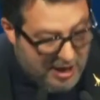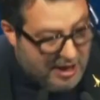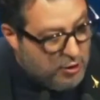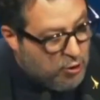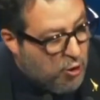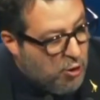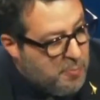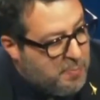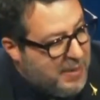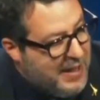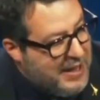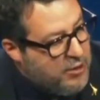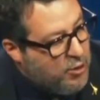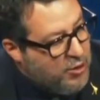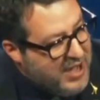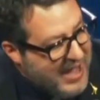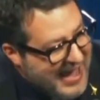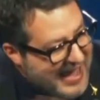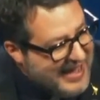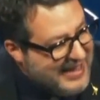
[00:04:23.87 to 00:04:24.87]
the fault
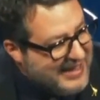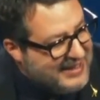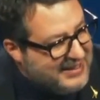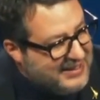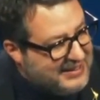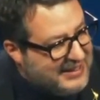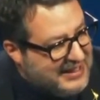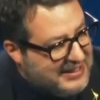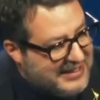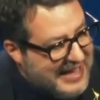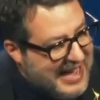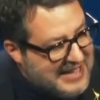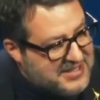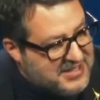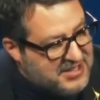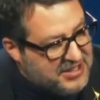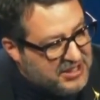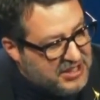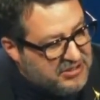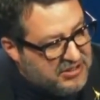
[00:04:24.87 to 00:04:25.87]
is not Trump's
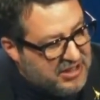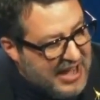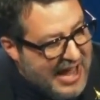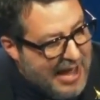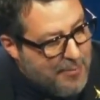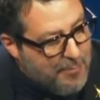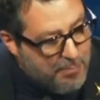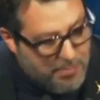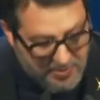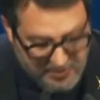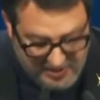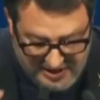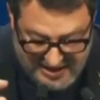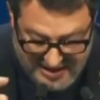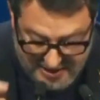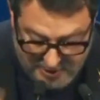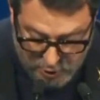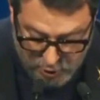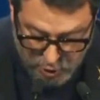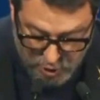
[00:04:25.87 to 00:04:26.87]
tariffs, which are
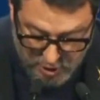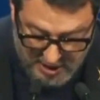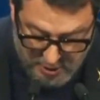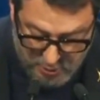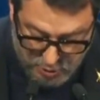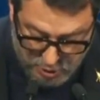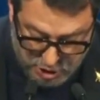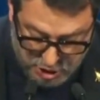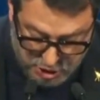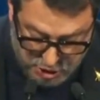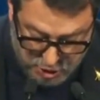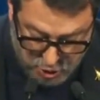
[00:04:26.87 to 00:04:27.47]
not yet there,